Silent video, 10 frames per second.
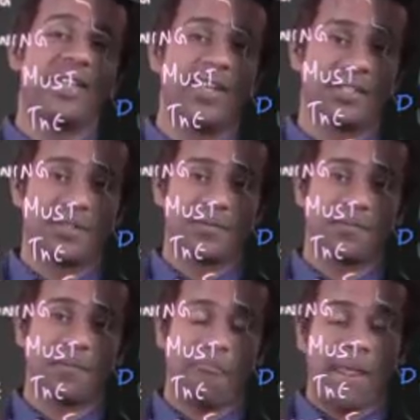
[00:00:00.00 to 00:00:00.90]
this.
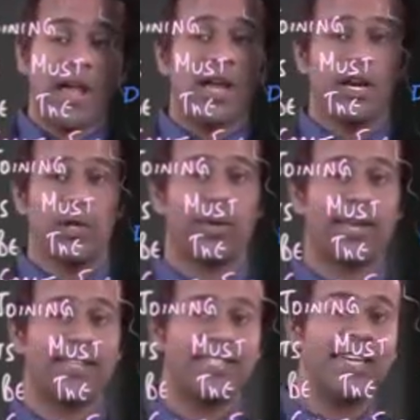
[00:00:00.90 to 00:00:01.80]
Now you
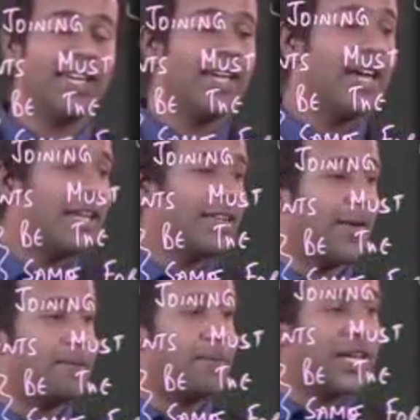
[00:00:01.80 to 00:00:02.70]
can see
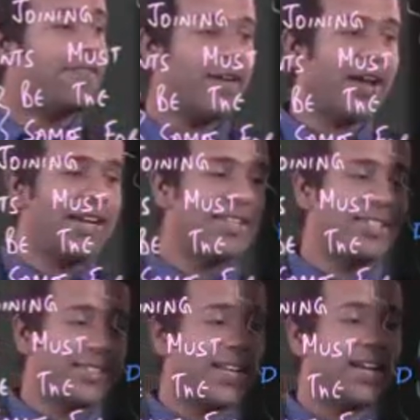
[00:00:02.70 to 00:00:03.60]
that B
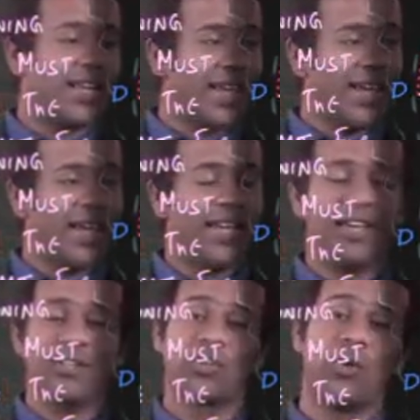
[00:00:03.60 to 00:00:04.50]
finds that A
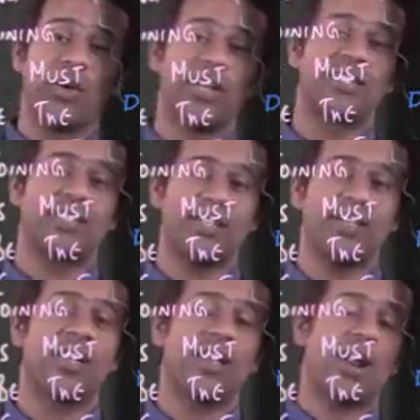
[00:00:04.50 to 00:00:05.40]
is going in a
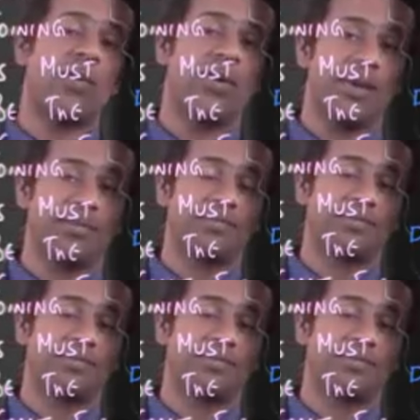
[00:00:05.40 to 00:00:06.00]
circle around him,